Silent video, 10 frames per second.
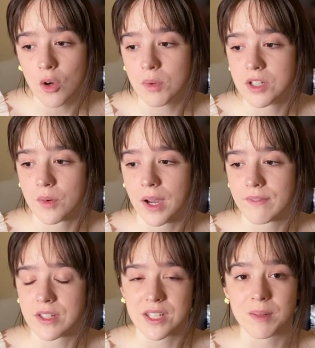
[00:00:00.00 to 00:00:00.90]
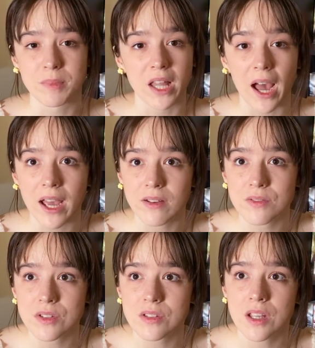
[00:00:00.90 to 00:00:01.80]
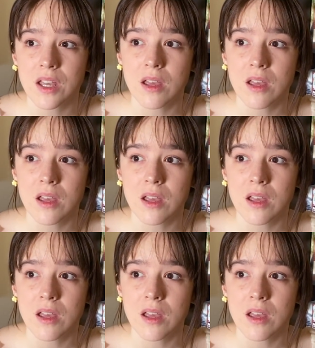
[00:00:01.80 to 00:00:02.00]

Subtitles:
We don't have the same lives.